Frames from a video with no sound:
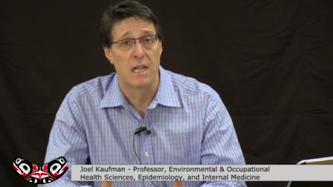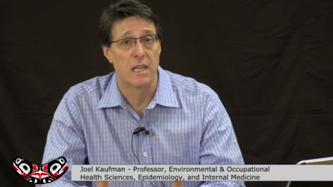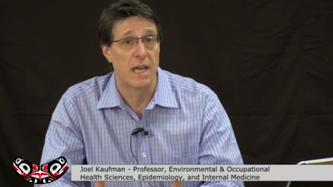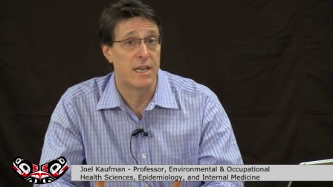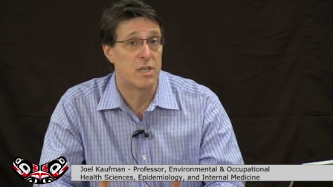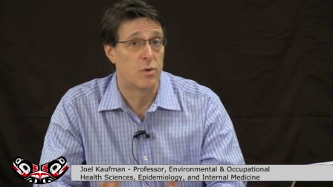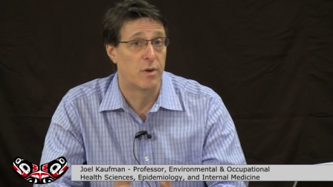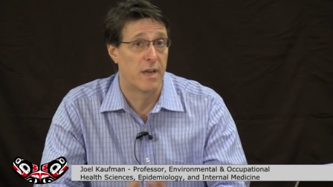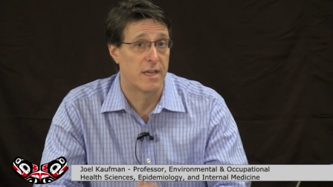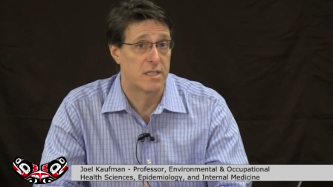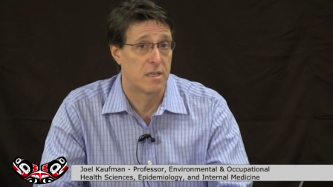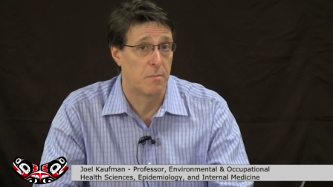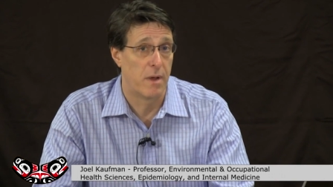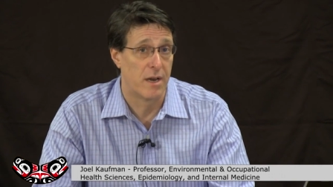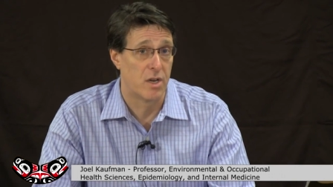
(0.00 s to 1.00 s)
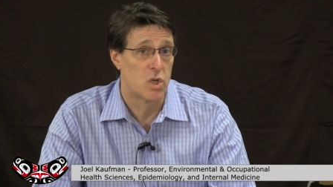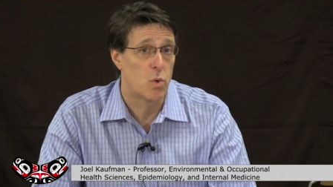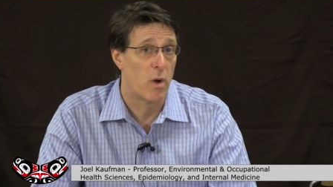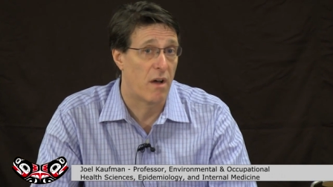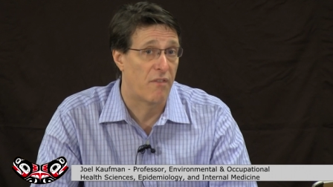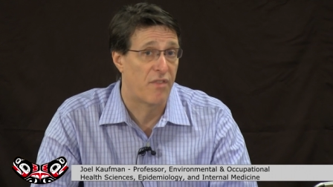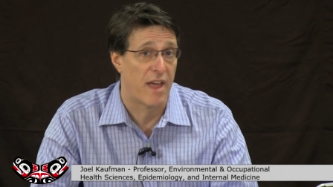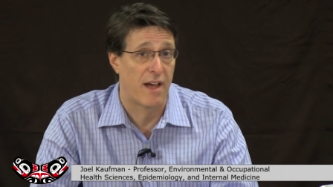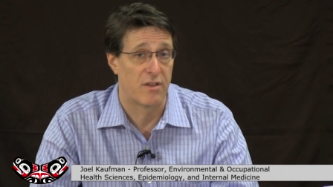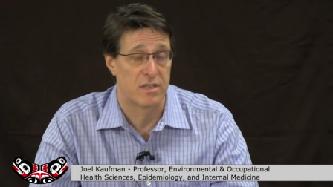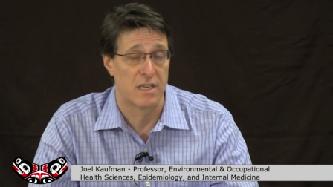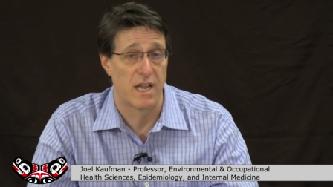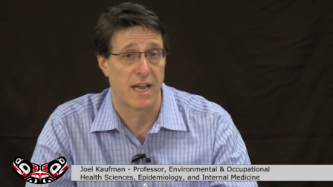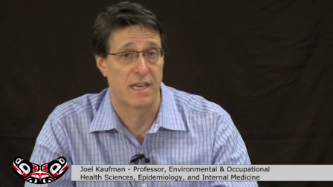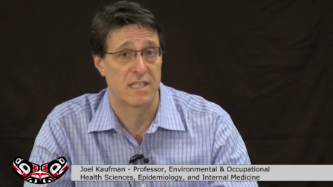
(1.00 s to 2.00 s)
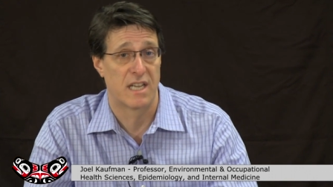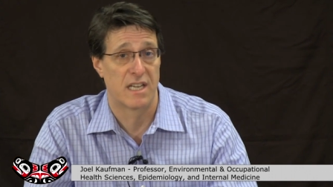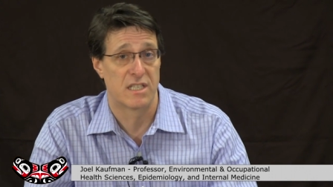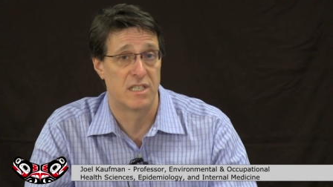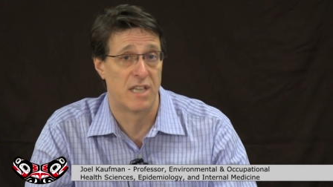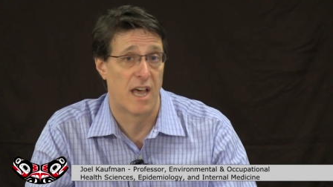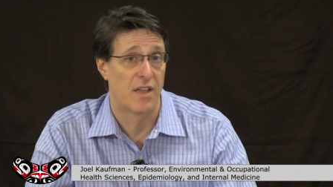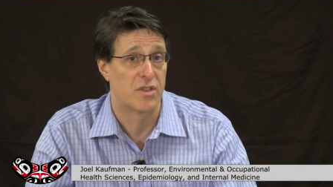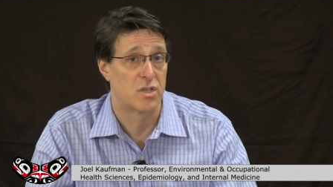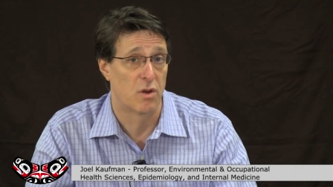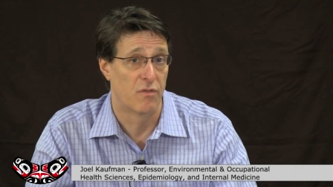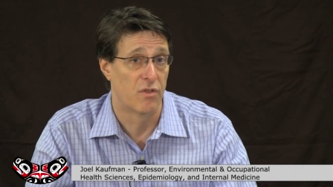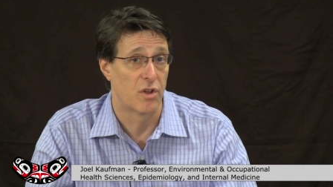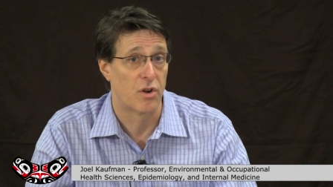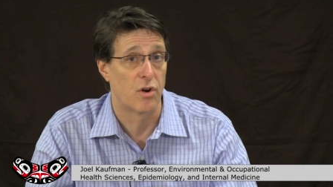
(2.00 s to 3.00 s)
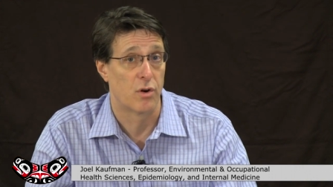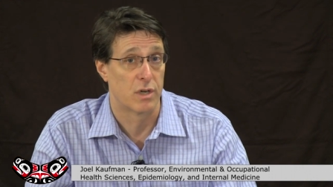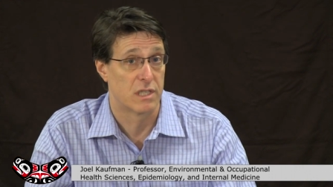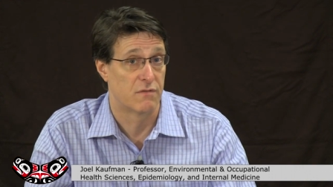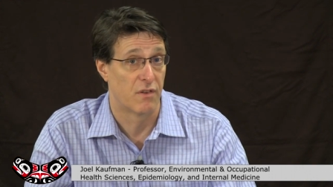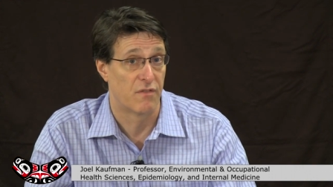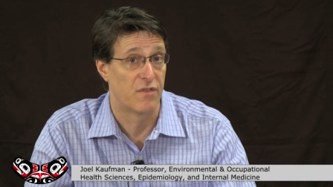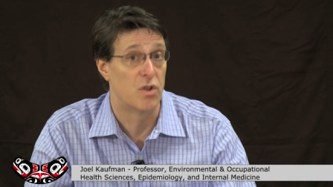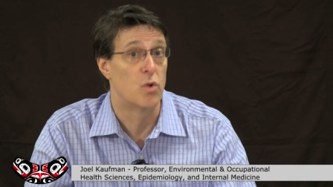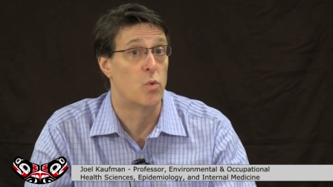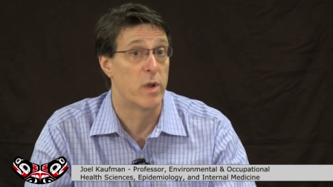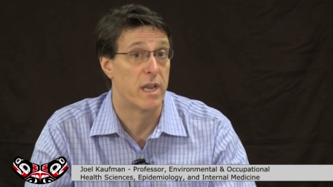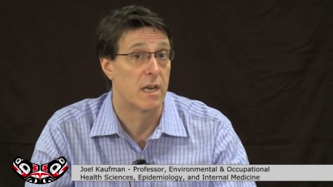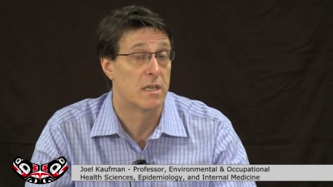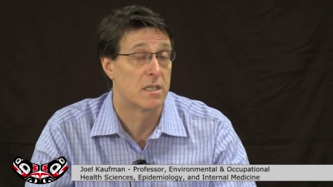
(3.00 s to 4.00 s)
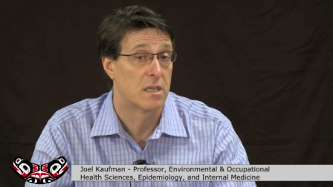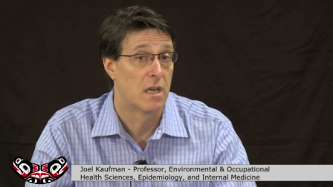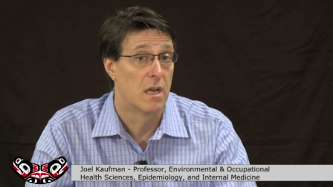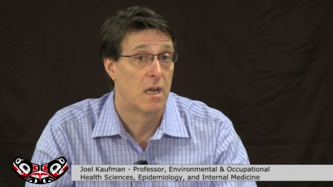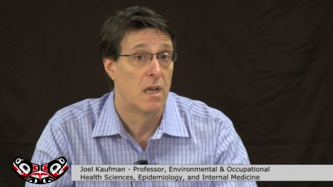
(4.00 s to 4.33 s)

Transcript: led to an estimated 12,000 excess deaths over the course of a few weeks.